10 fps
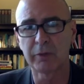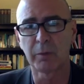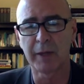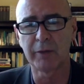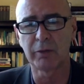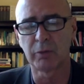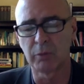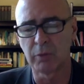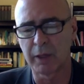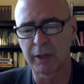The right
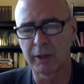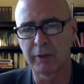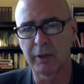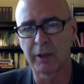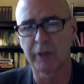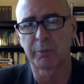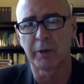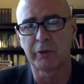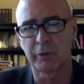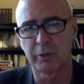to
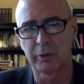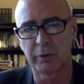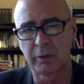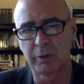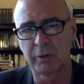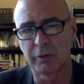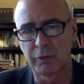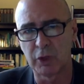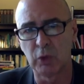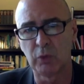express your
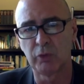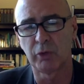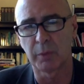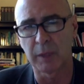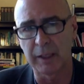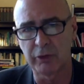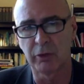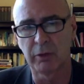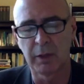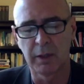views, your
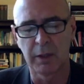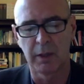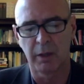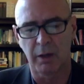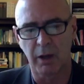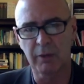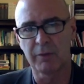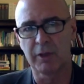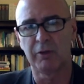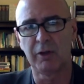religion. All
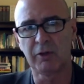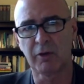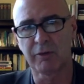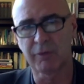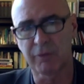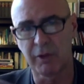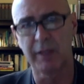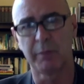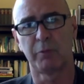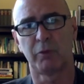of these are
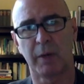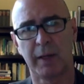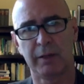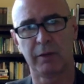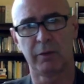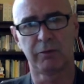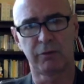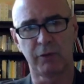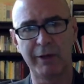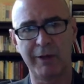freedoms, right? Your
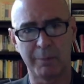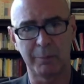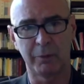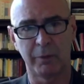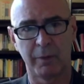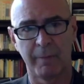freedoms.